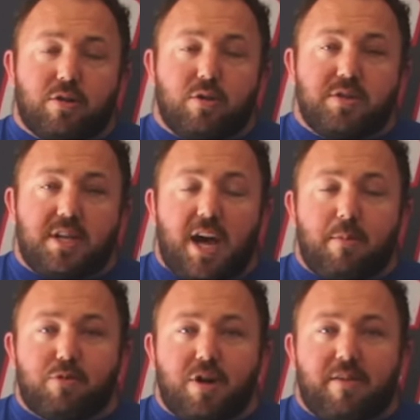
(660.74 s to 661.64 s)
losing
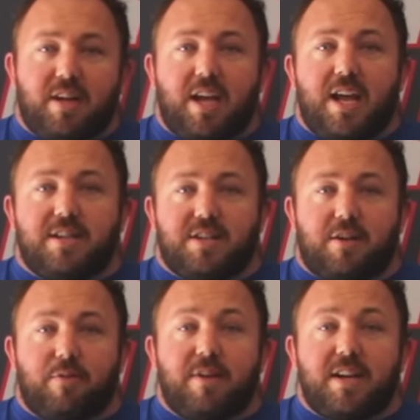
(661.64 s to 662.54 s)
hypertrophic gains and
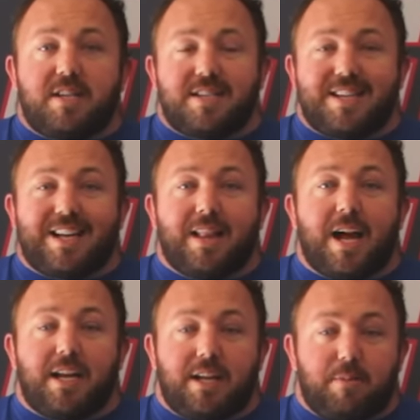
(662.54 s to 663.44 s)
your fitness is
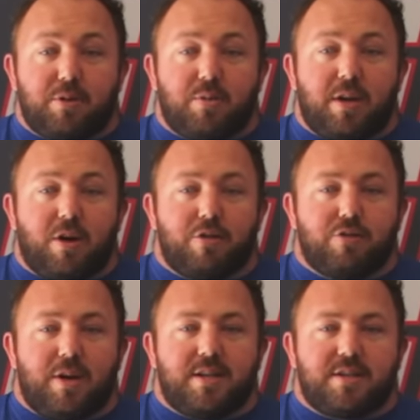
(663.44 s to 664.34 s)
declining in between hard
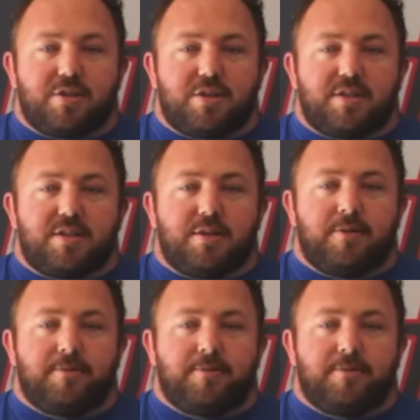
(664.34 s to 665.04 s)
training sessions.